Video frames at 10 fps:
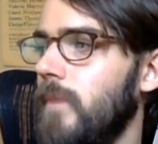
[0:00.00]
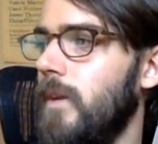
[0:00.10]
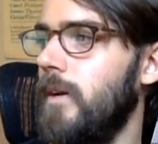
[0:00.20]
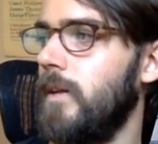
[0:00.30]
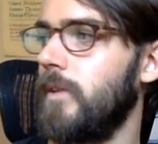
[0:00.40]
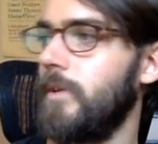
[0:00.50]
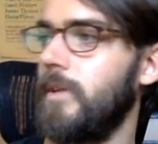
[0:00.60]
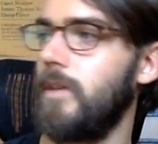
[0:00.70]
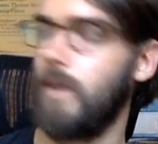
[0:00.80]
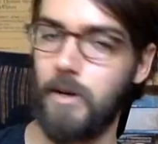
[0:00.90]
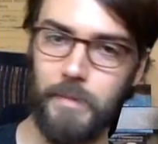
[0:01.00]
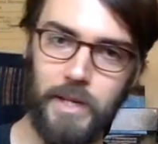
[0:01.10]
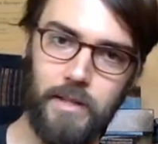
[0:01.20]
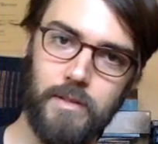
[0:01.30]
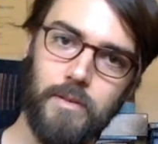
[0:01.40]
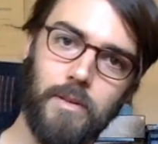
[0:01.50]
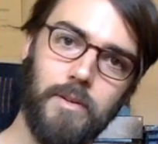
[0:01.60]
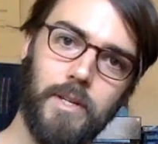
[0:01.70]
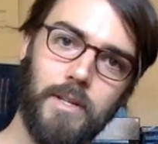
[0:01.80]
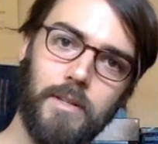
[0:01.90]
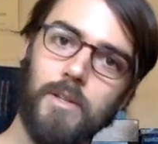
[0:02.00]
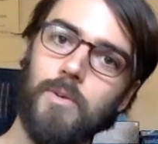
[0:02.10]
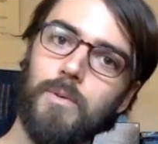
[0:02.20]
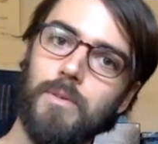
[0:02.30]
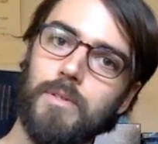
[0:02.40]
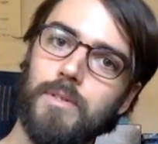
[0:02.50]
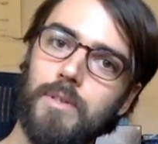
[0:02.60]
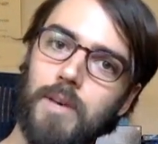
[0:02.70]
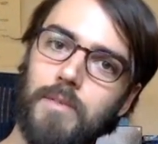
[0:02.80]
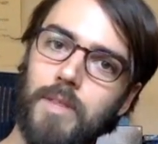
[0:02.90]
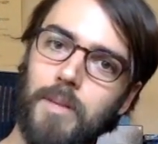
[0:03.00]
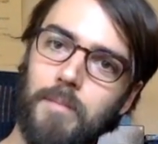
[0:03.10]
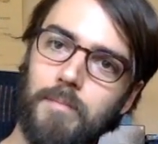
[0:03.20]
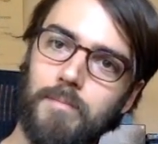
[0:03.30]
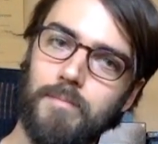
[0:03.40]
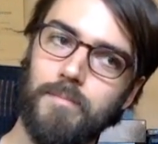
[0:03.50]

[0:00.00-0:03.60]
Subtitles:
Learning the harmony, so learning the chords, having them